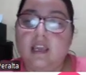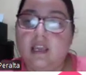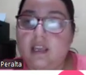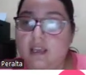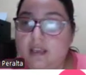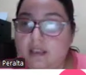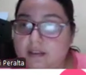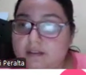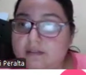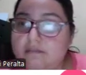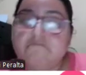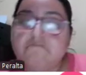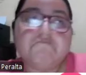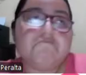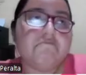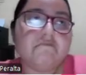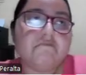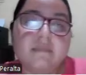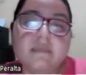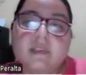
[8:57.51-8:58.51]
and
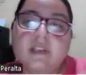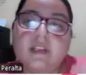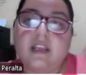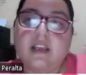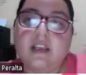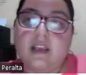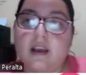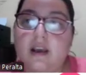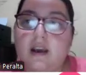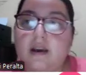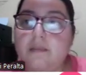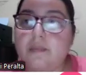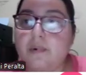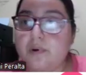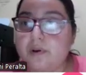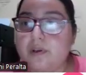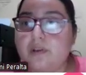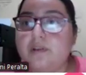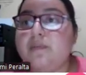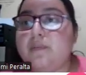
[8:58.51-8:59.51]

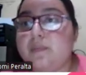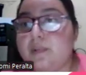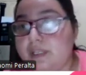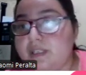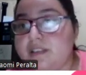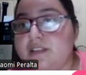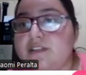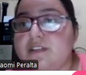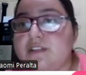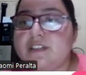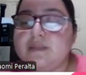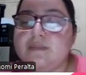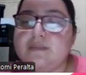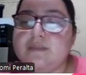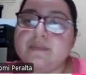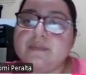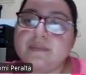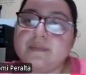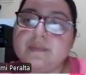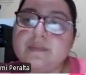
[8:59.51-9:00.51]
avoid
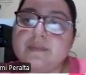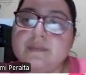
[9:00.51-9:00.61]
plagiarism.